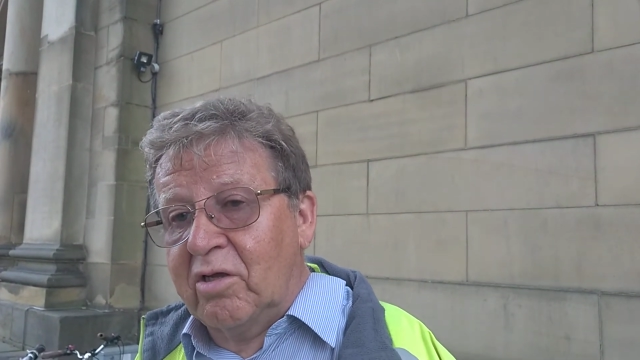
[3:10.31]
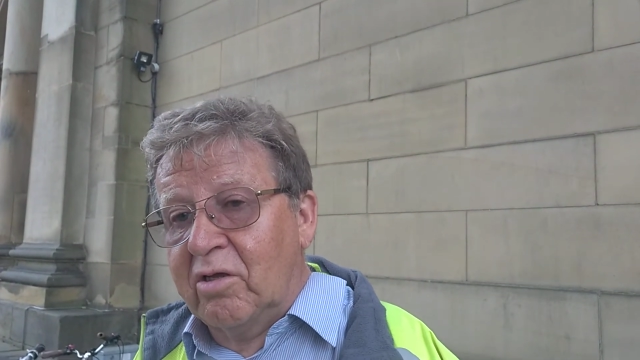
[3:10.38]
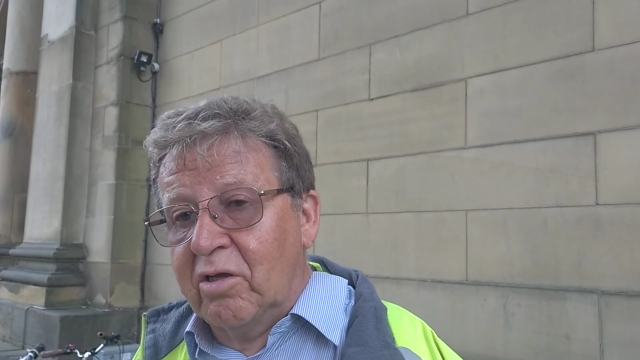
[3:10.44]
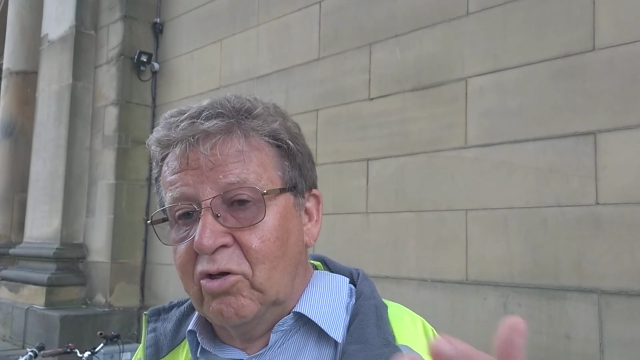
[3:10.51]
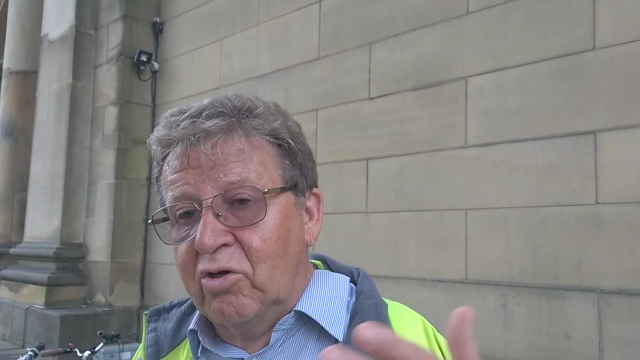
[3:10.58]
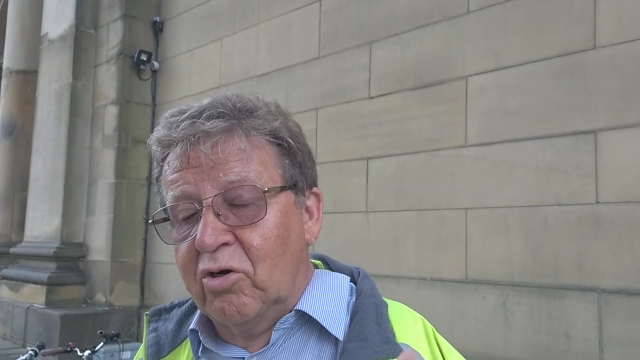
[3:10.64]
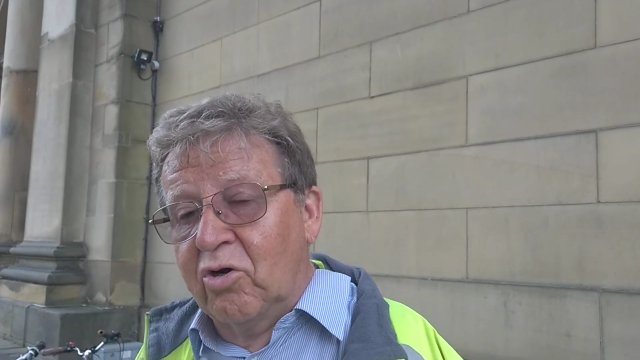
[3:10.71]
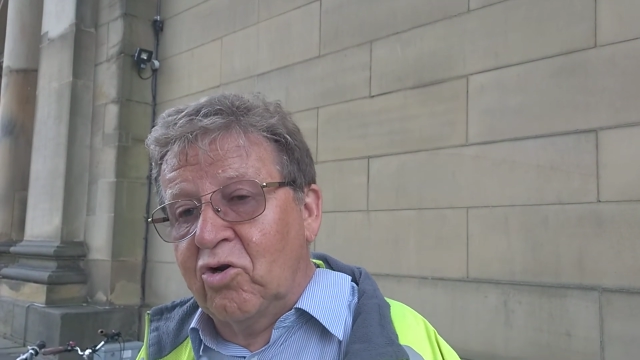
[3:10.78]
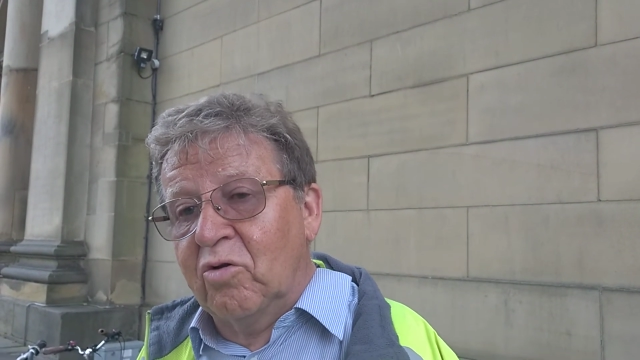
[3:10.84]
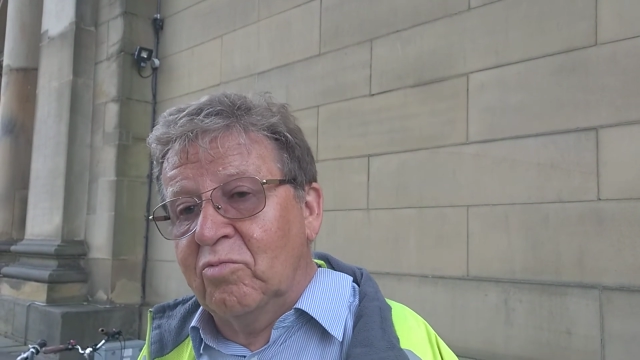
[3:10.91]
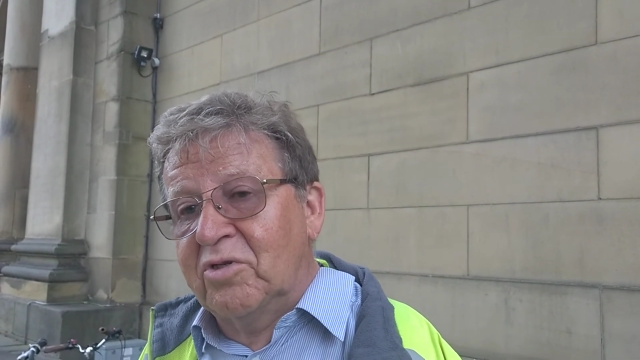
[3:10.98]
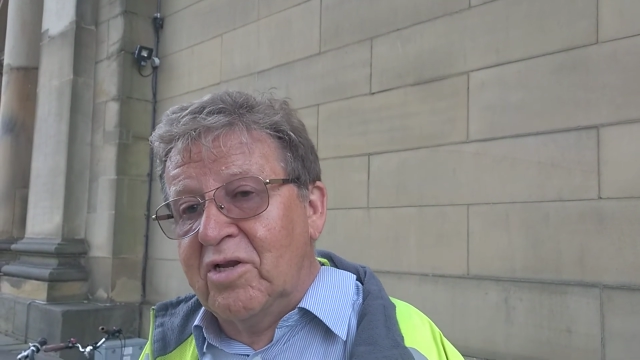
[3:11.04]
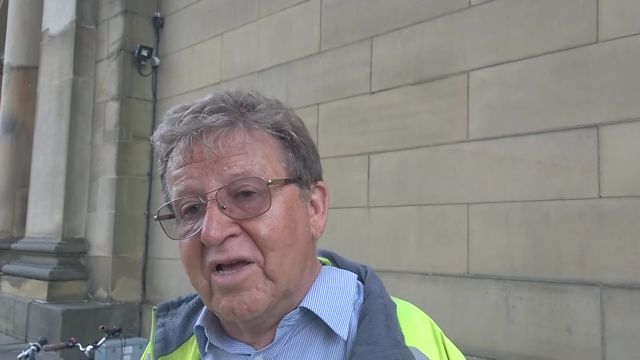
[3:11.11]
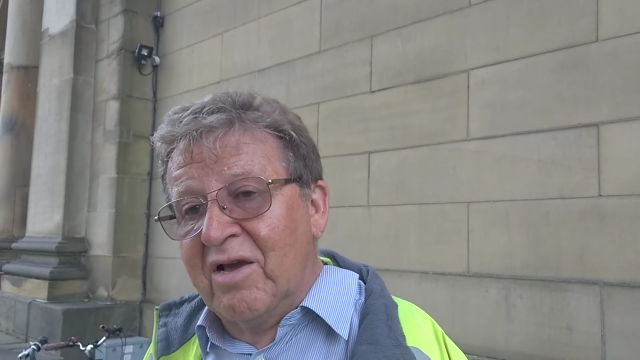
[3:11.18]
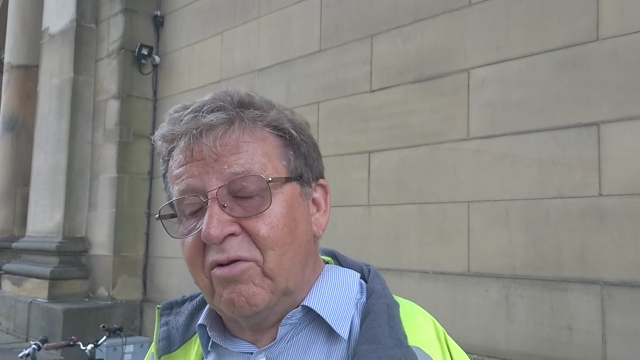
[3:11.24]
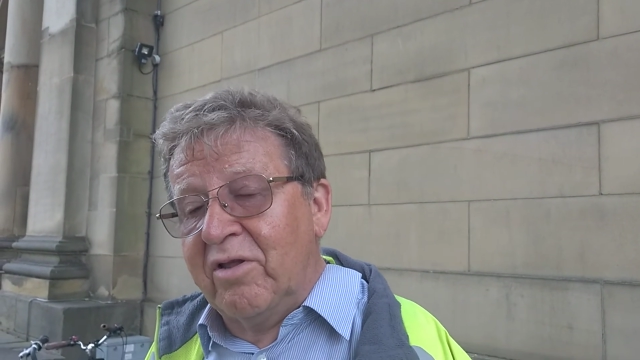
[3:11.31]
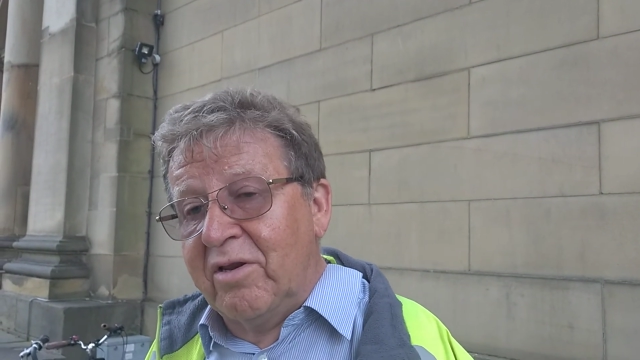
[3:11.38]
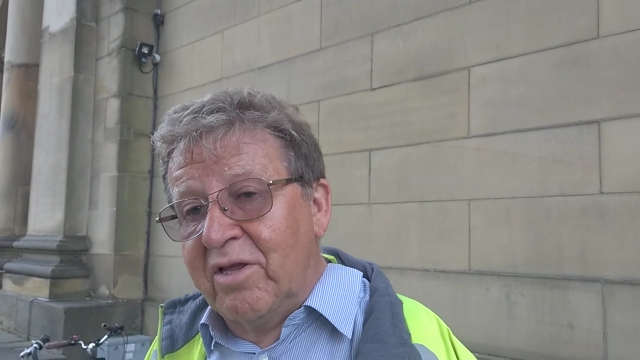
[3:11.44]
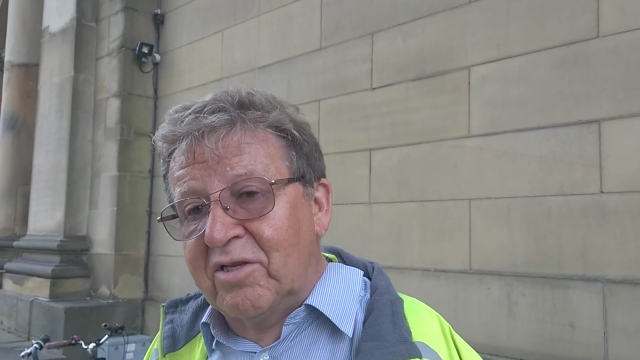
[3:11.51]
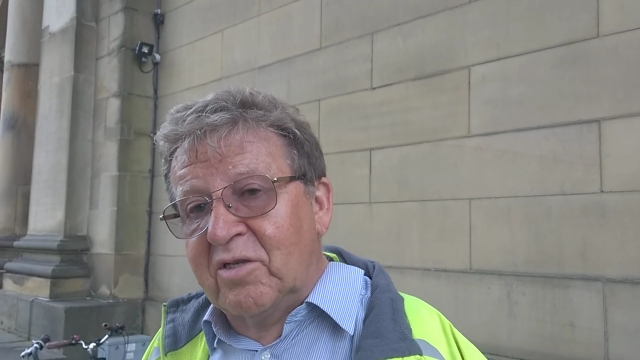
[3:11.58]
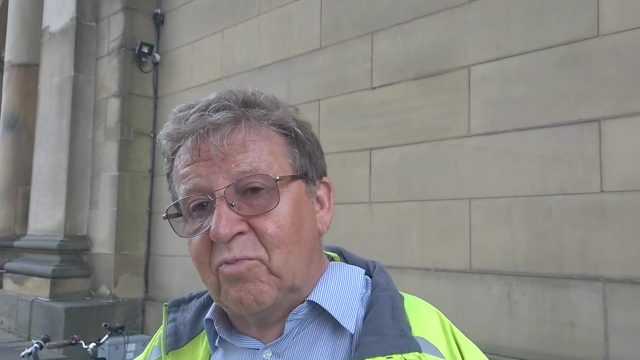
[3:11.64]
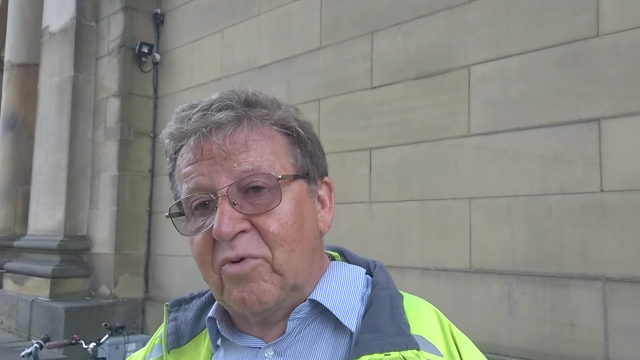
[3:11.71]
the door comes down,
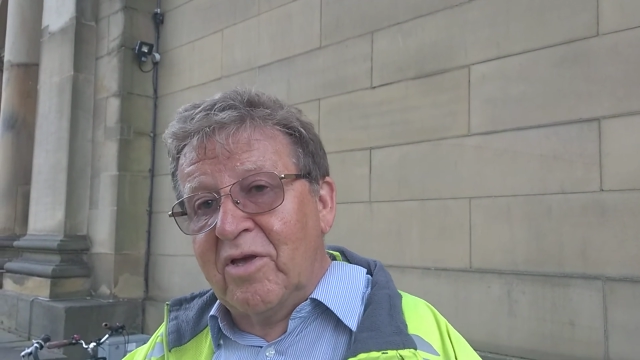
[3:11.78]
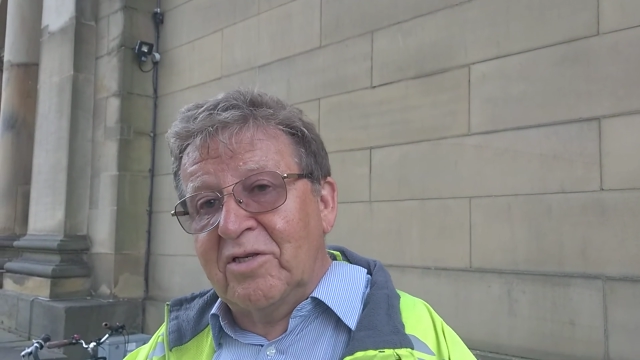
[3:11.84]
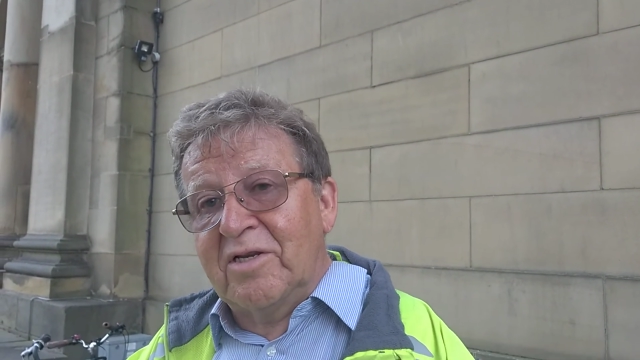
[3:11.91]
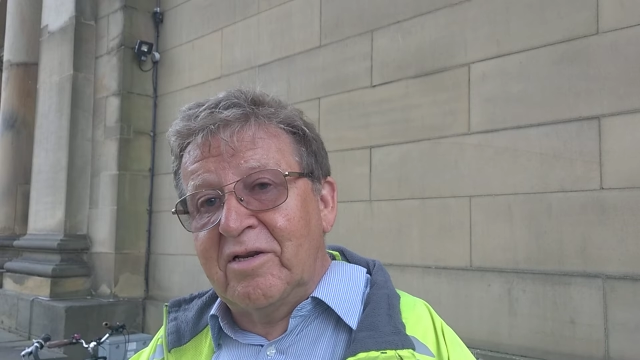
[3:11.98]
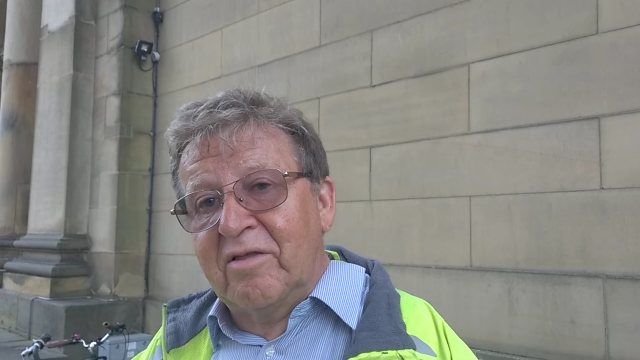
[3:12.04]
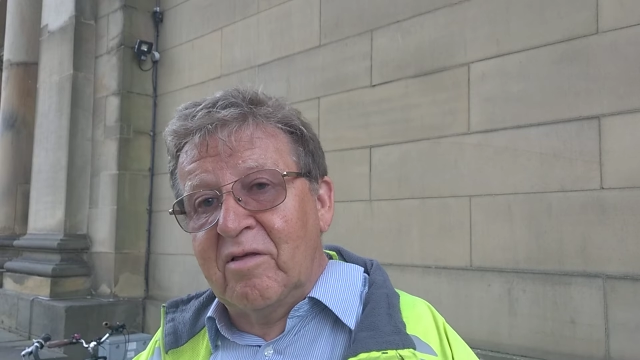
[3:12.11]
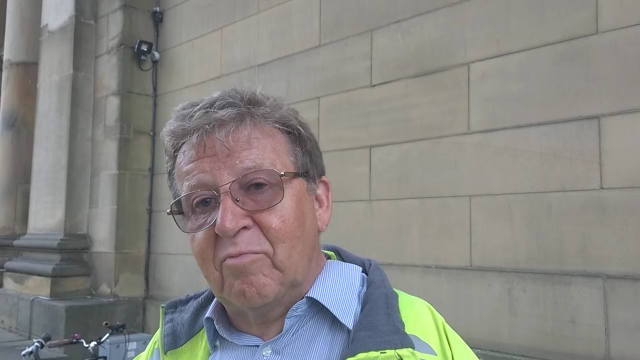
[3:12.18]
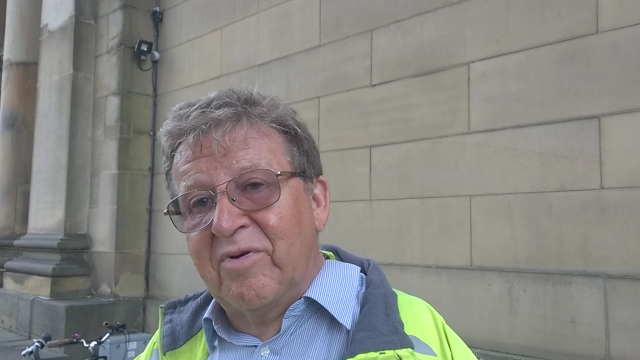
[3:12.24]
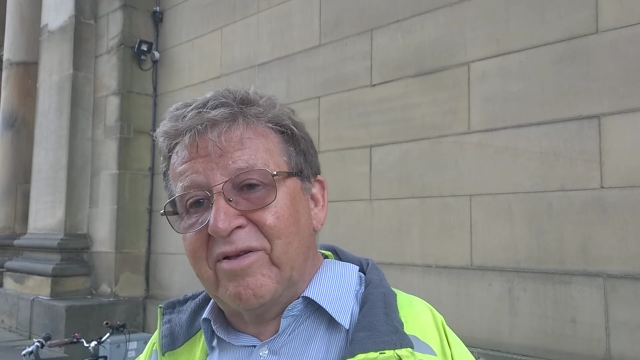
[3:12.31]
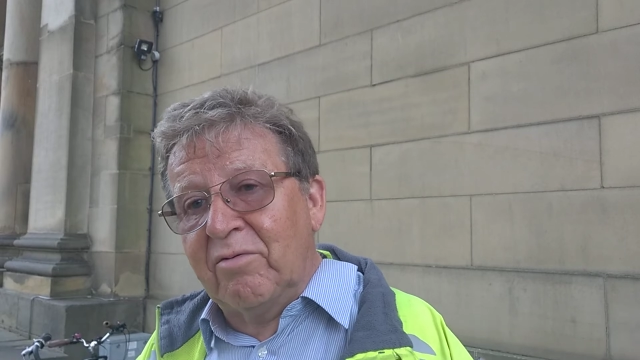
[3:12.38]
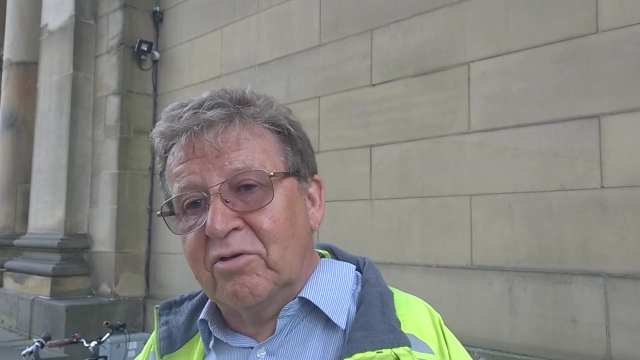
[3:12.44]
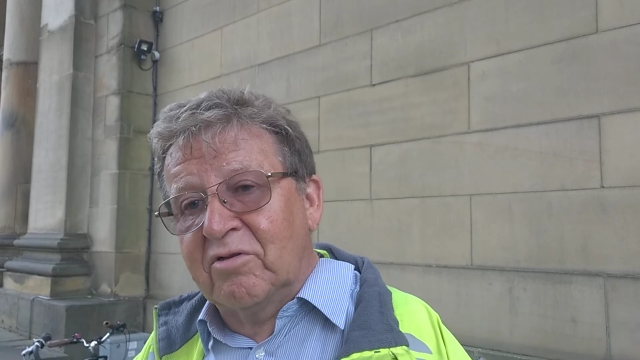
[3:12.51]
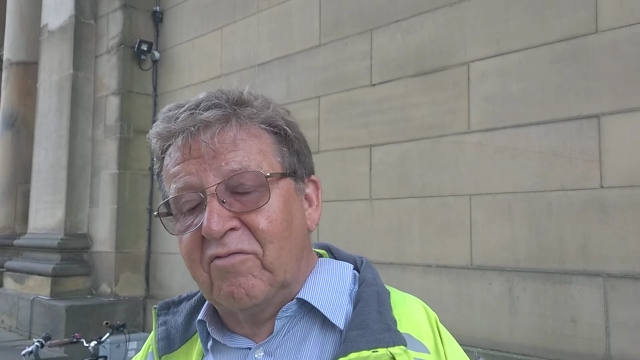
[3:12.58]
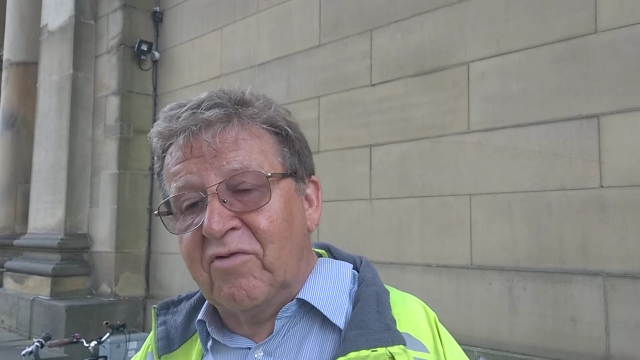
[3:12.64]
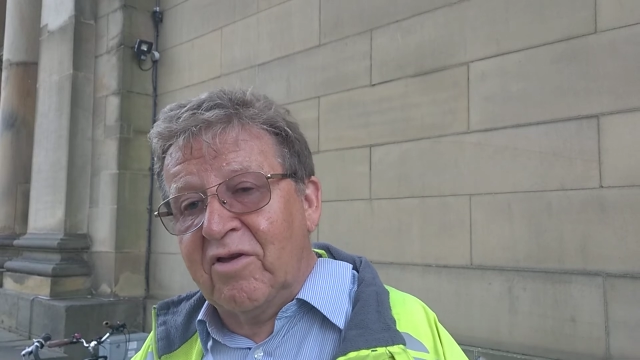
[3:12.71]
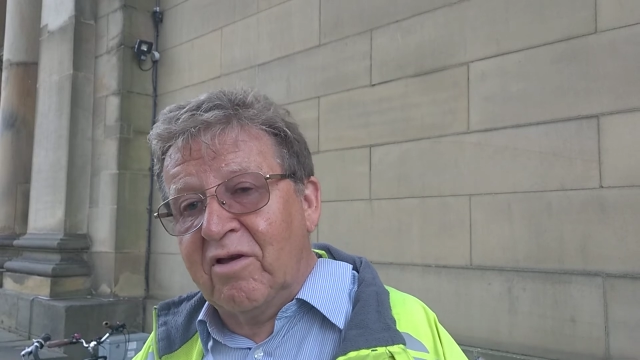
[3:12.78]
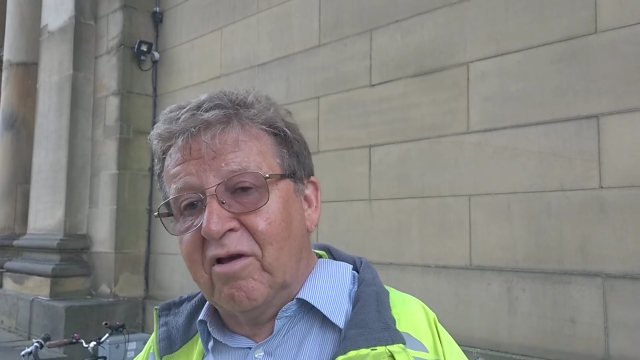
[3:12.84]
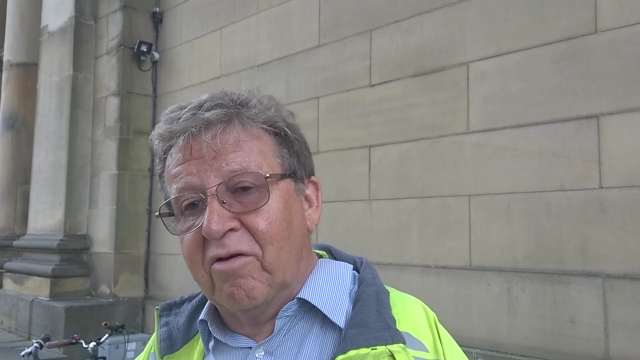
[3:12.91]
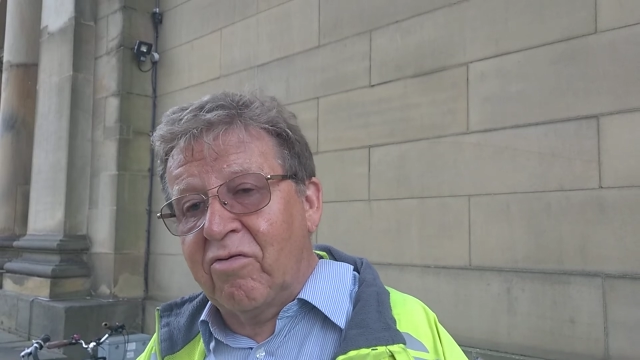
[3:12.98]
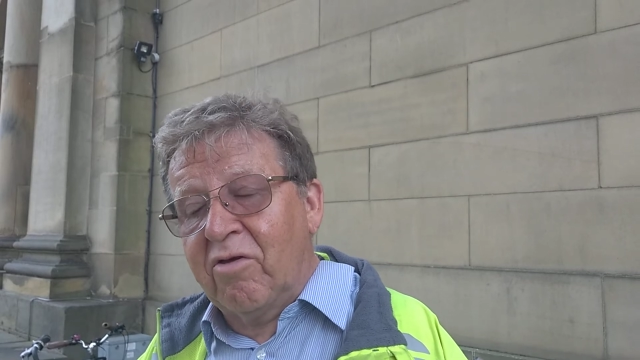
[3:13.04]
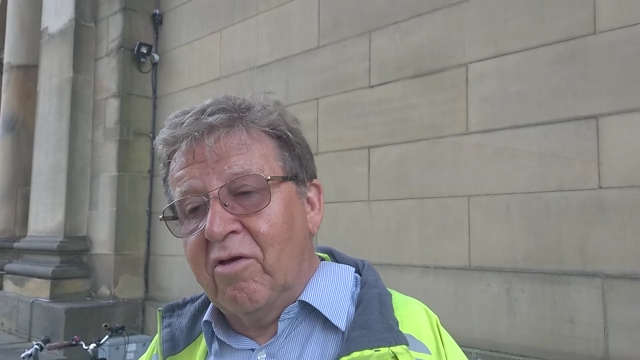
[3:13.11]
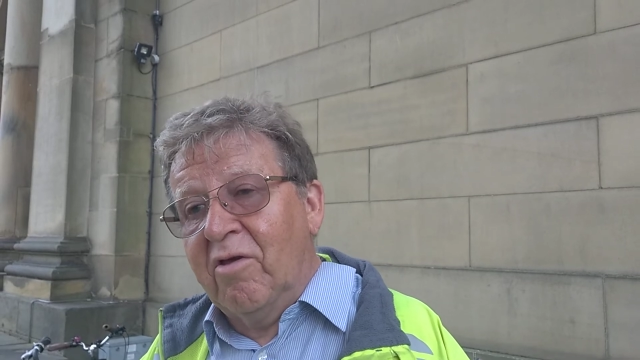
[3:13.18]
it disappears into the bowels of the earth,